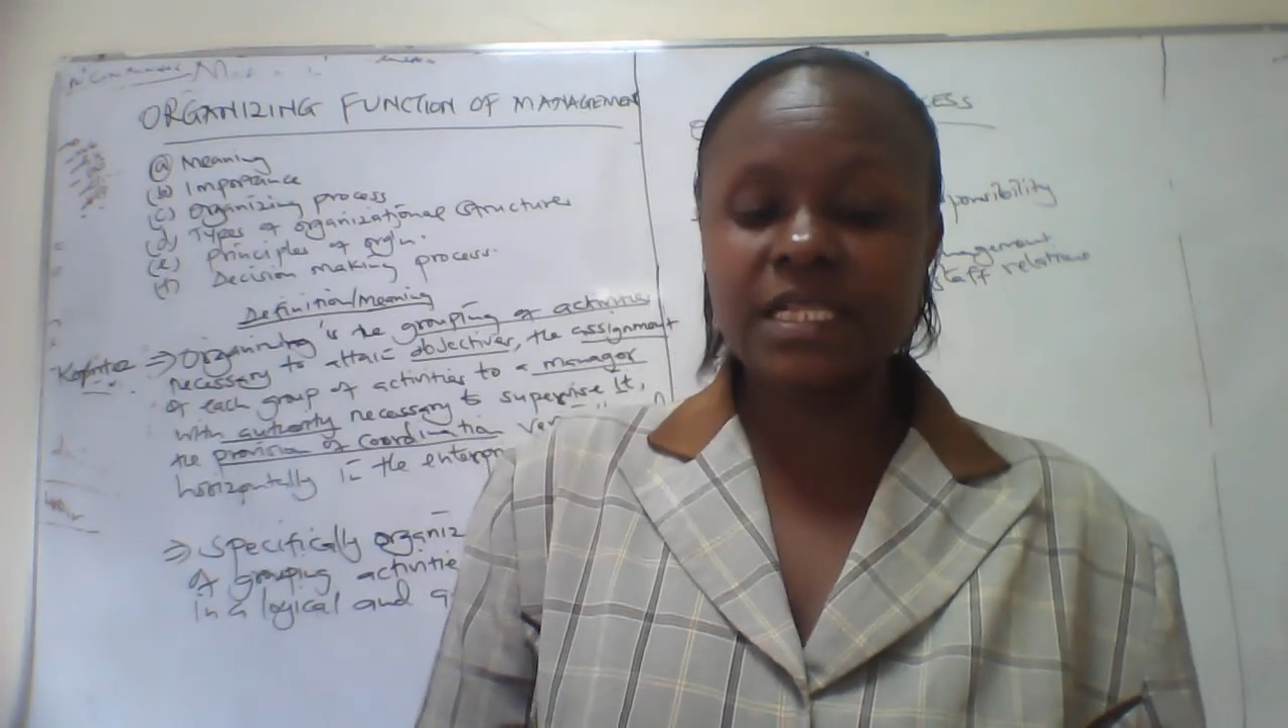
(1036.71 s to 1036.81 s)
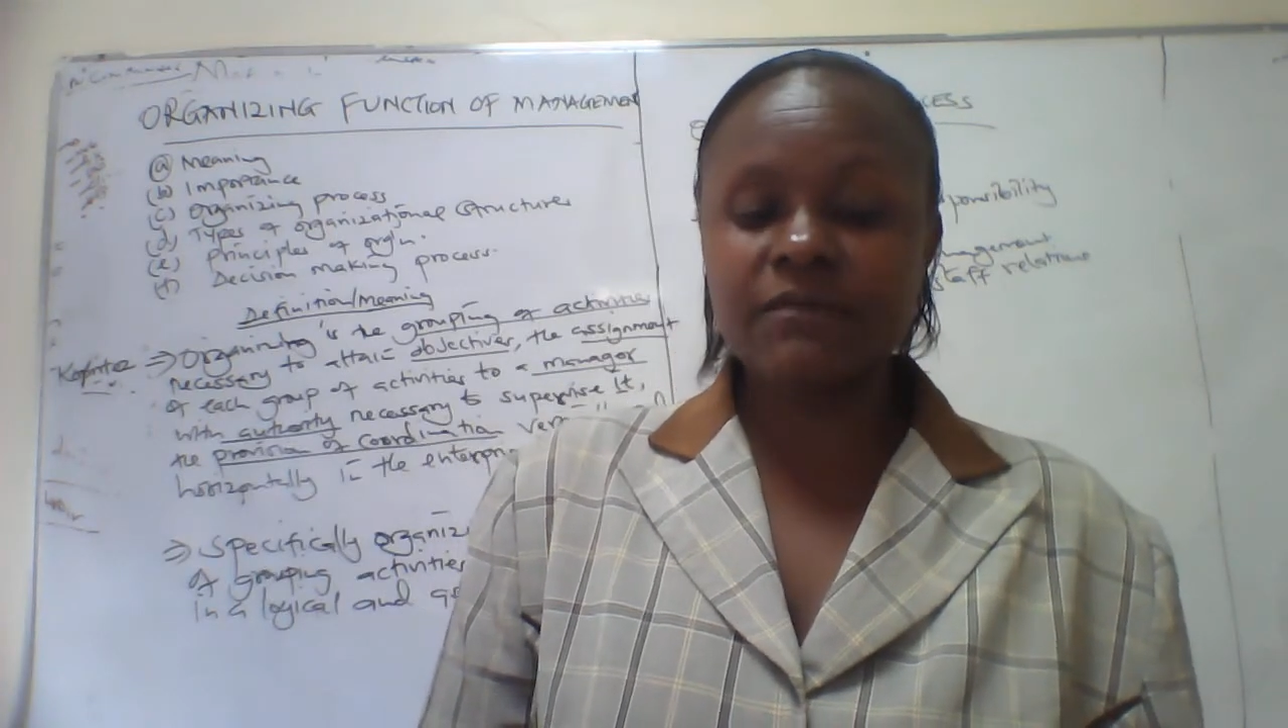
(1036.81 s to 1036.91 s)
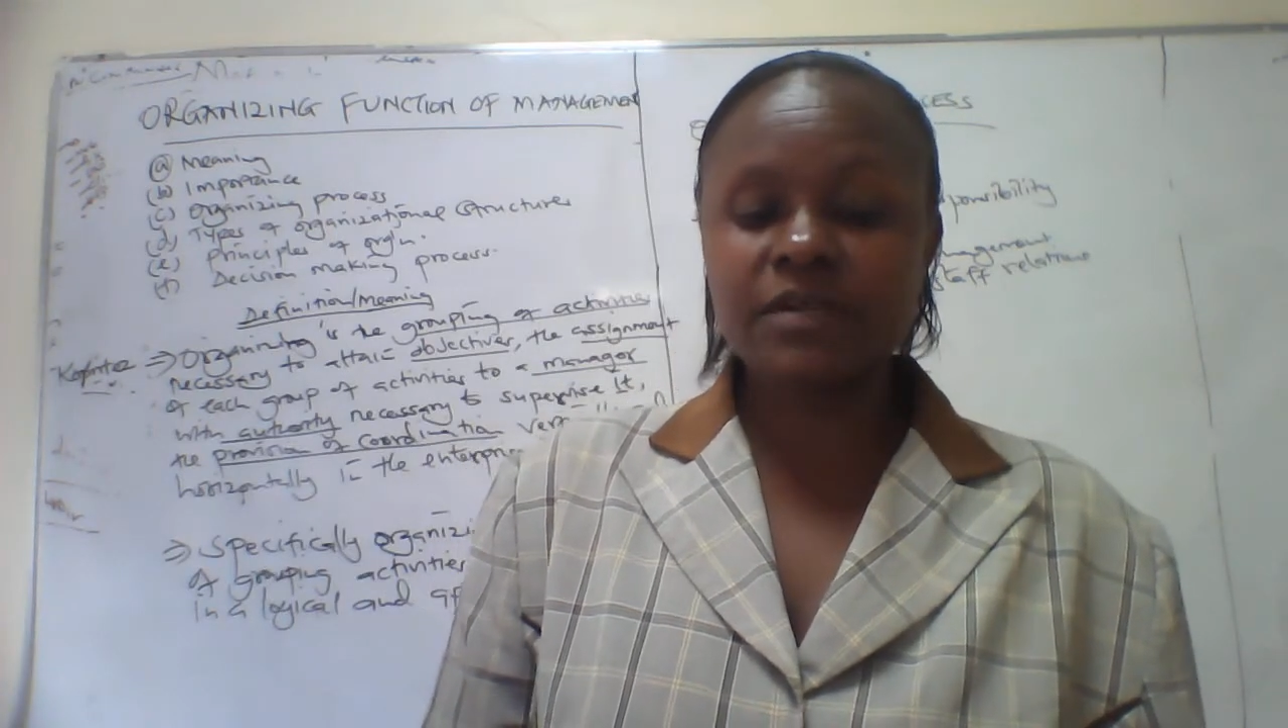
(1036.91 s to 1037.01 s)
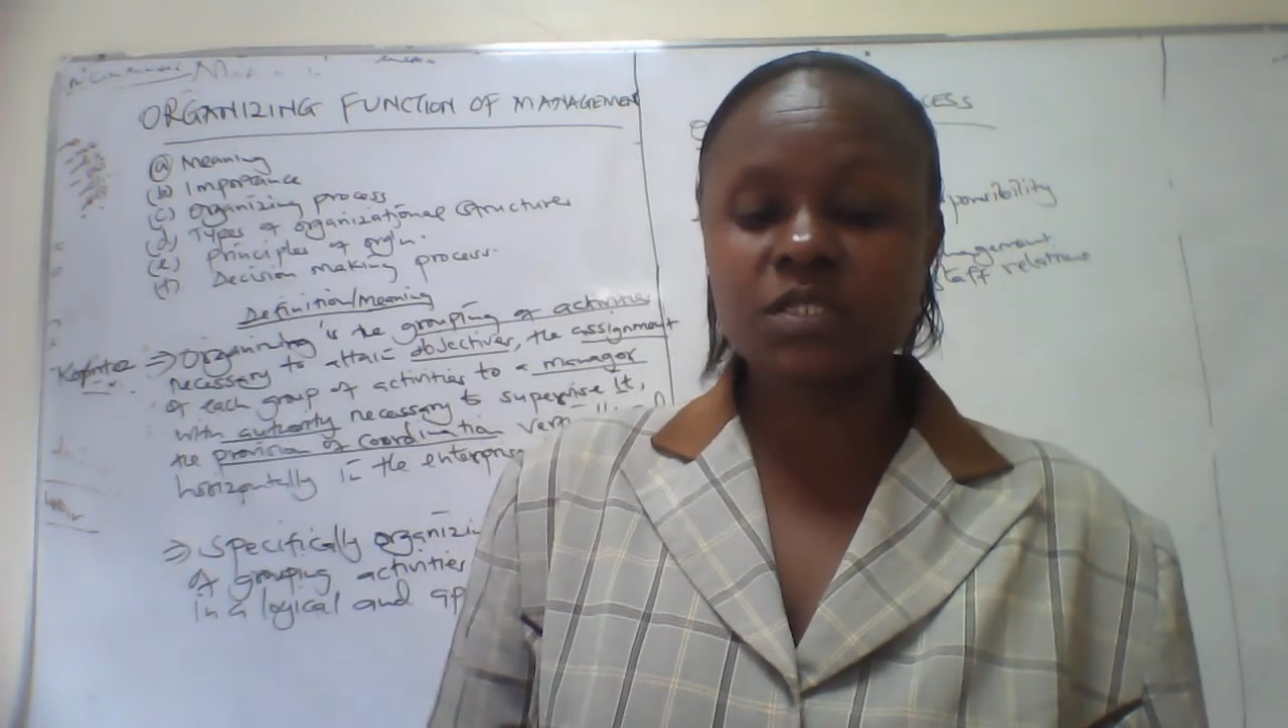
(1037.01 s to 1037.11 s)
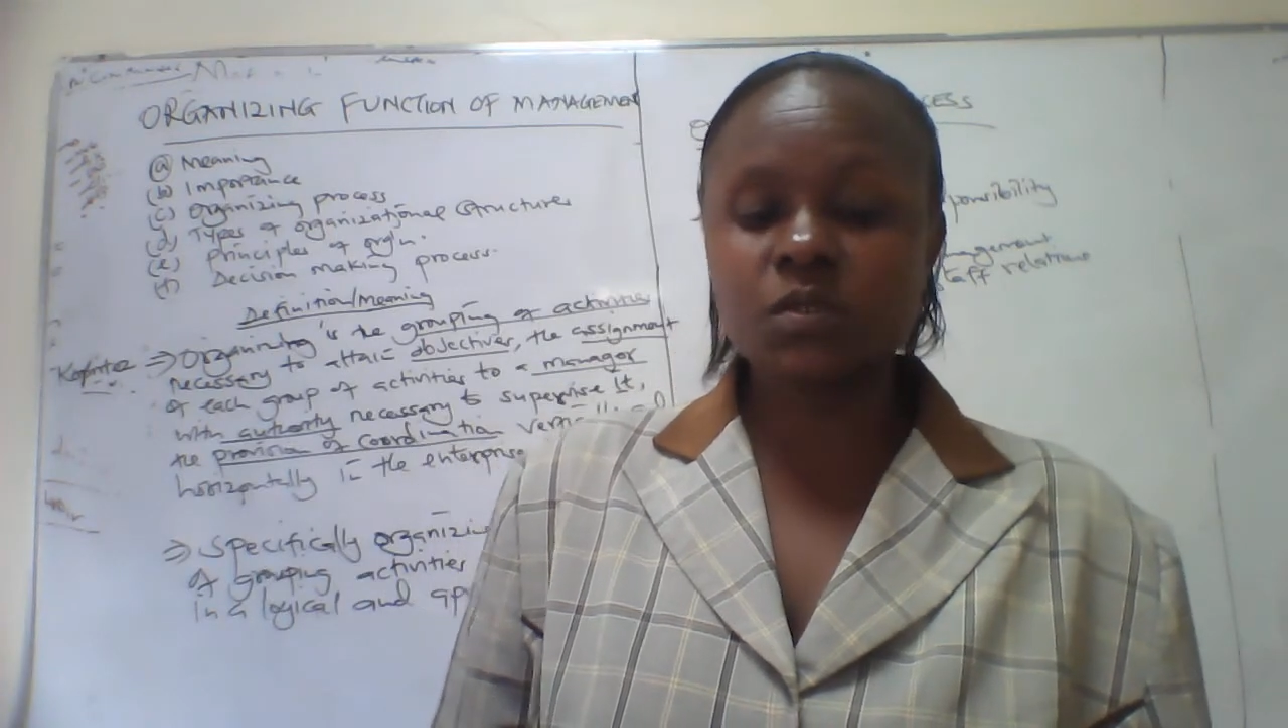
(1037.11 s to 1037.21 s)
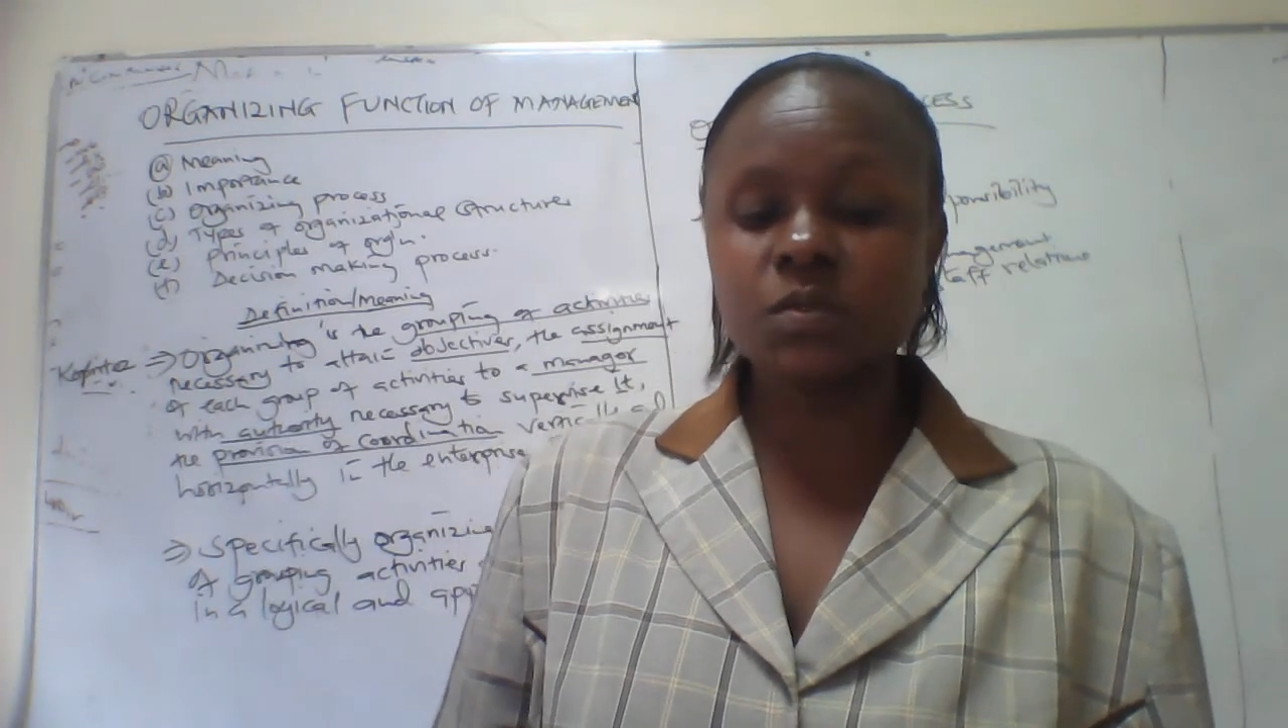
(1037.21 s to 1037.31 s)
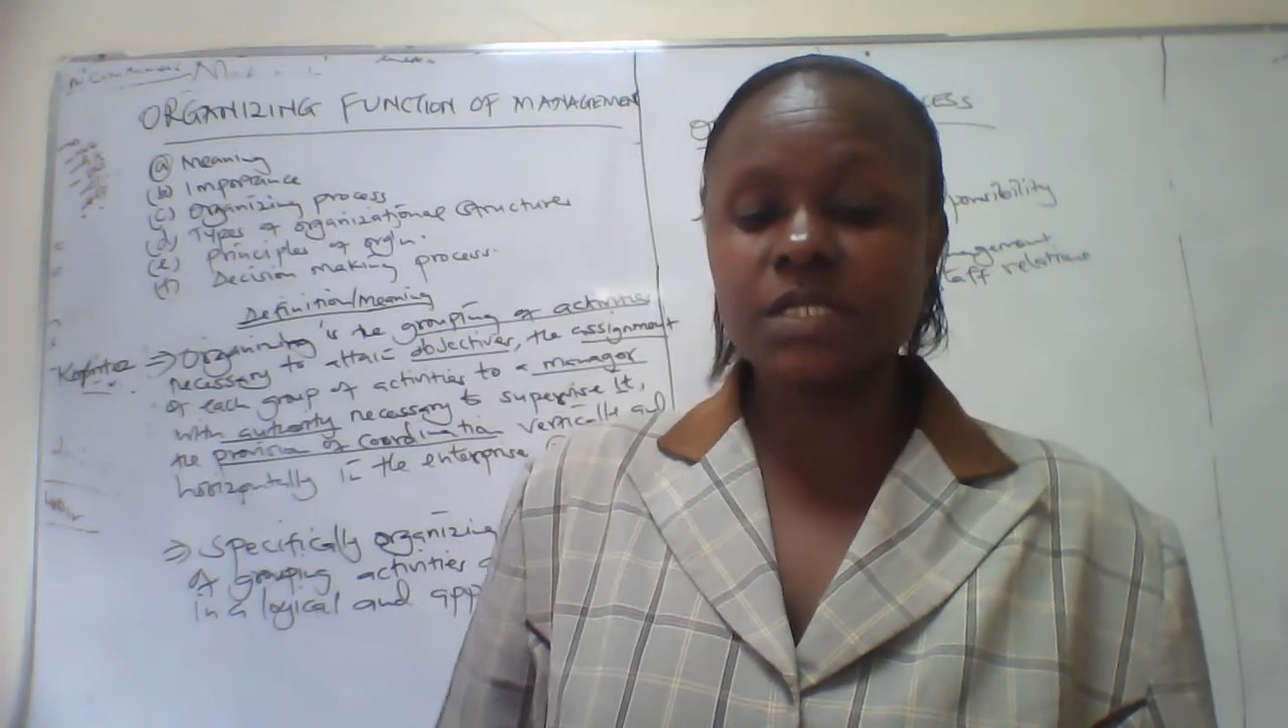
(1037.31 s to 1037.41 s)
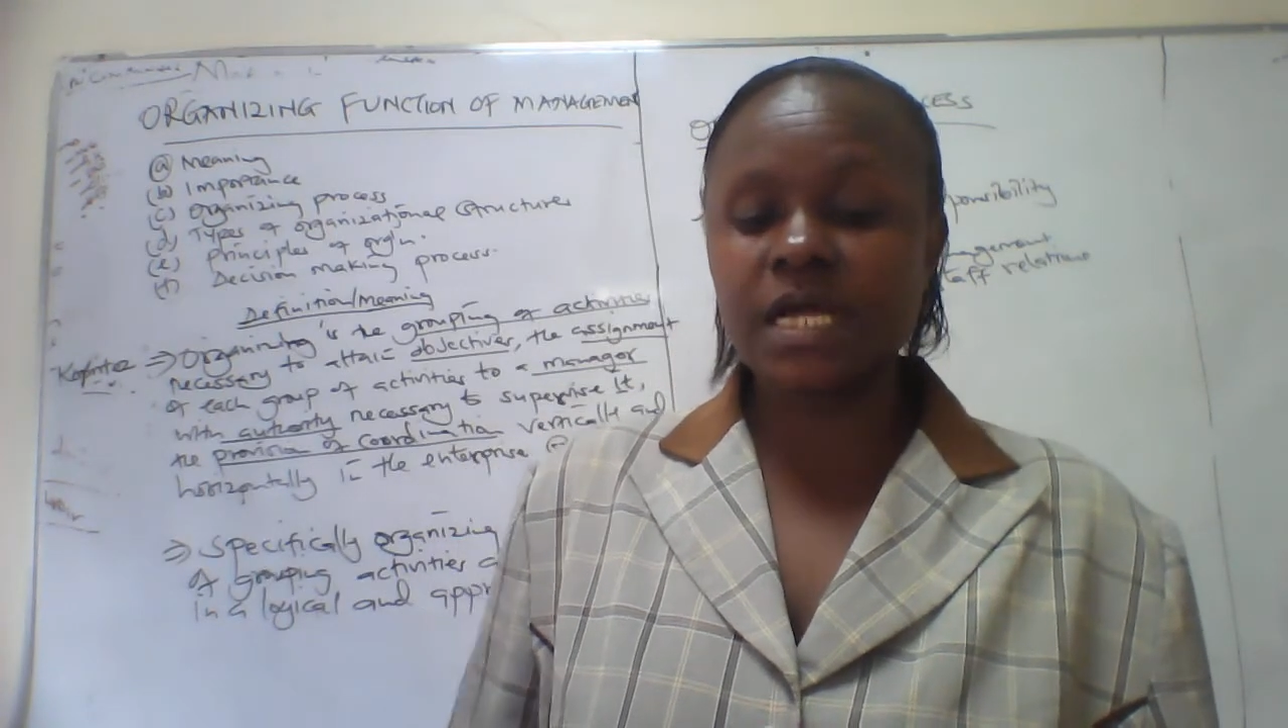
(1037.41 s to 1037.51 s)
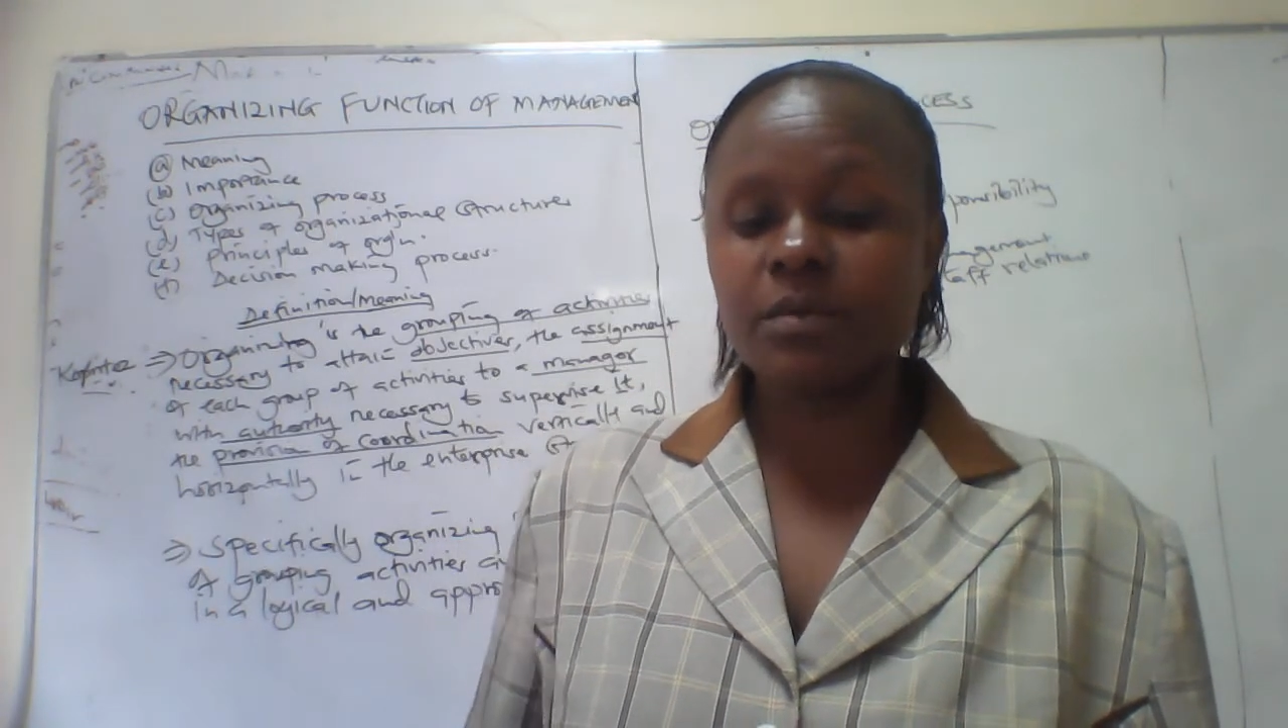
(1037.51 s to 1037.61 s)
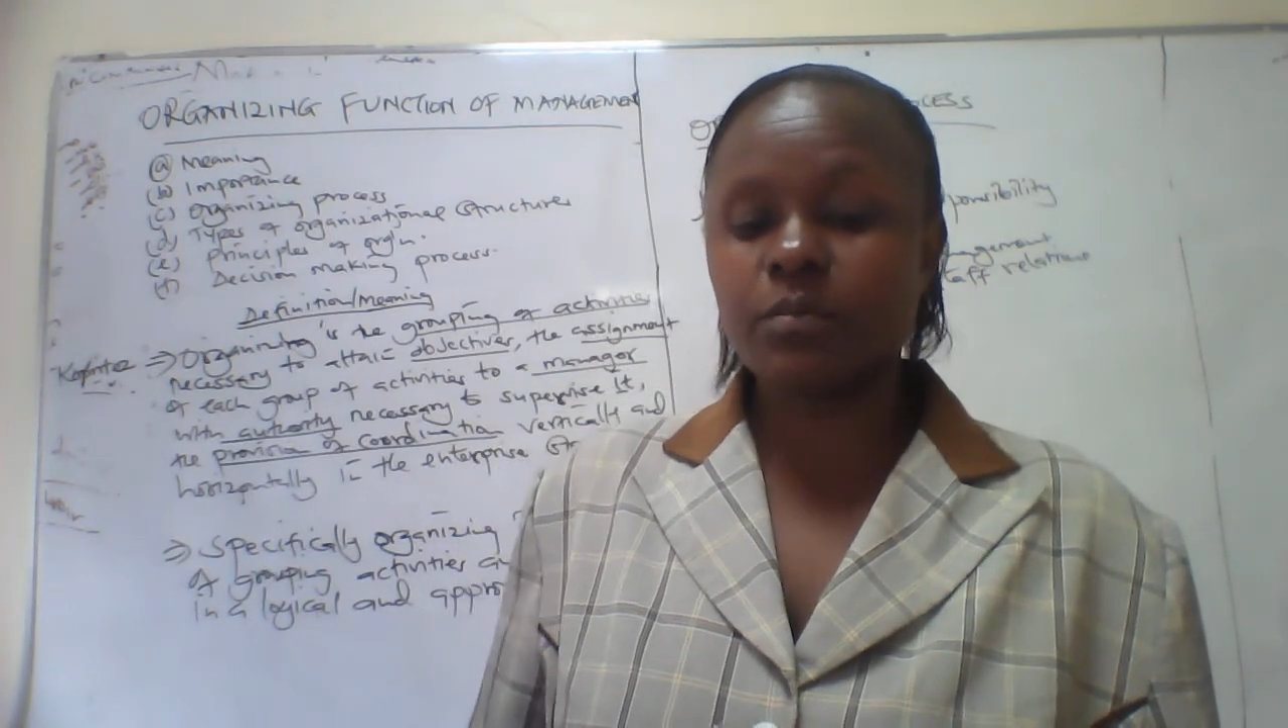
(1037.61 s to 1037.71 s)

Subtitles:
staff relations are